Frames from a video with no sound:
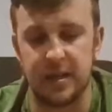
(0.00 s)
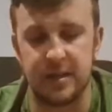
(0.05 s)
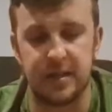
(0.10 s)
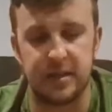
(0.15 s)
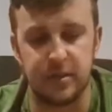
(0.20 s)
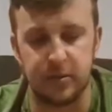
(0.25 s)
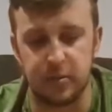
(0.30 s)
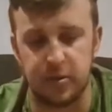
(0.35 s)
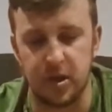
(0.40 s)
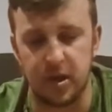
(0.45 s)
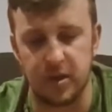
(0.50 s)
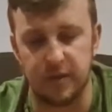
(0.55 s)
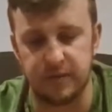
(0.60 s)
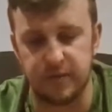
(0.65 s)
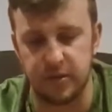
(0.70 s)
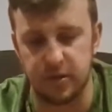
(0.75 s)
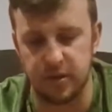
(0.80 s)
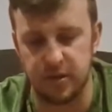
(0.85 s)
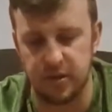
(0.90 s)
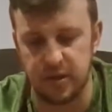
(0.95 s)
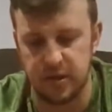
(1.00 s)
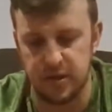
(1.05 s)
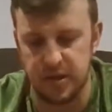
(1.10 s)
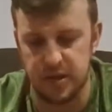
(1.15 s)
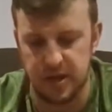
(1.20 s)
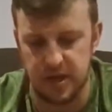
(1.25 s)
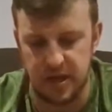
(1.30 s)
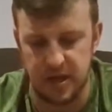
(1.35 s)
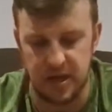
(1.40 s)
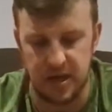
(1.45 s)
It's still kind of good.
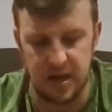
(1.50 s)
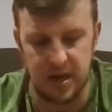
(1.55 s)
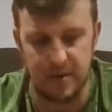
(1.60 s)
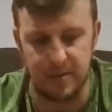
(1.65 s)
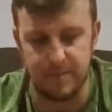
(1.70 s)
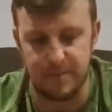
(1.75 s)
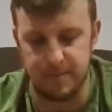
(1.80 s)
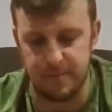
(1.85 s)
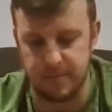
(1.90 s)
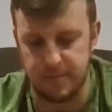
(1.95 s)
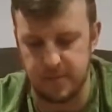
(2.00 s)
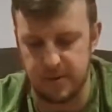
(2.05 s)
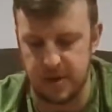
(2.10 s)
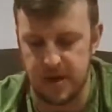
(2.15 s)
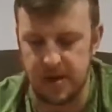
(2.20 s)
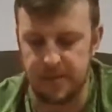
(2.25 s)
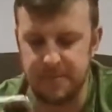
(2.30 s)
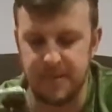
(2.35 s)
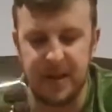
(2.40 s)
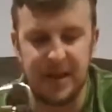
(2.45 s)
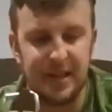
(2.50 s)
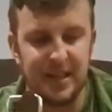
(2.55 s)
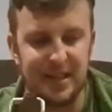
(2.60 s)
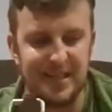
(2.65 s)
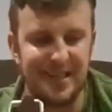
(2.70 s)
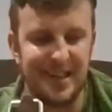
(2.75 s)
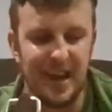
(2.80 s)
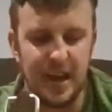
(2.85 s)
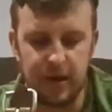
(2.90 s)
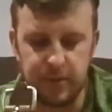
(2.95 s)
I mainly
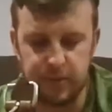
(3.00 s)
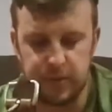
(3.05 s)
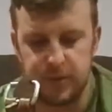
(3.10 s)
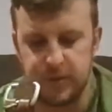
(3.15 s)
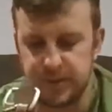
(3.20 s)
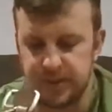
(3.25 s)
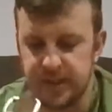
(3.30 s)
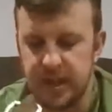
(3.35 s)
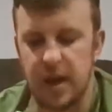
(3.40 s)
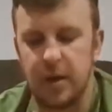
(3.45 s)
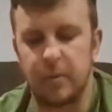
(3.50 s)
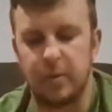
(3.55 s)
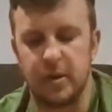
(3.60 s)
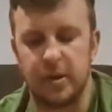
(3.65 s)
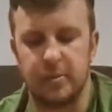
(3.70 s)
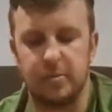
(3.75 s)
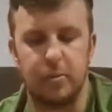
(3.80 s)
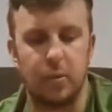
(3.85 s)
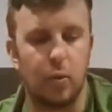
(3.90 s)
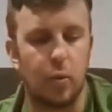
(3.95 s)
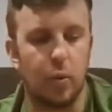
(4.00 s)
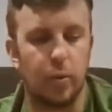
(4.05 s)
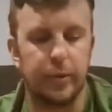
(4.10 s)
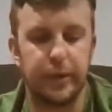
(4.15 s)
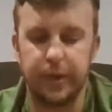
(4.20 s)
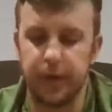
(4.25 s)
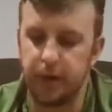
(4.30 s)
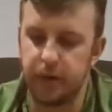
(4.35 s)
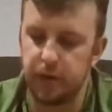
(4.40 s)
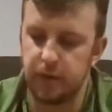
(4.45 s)
now use that one more
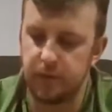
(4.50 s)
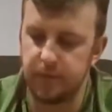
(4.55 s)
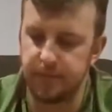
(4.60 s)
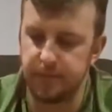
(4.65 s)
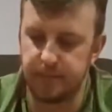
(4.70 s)
though.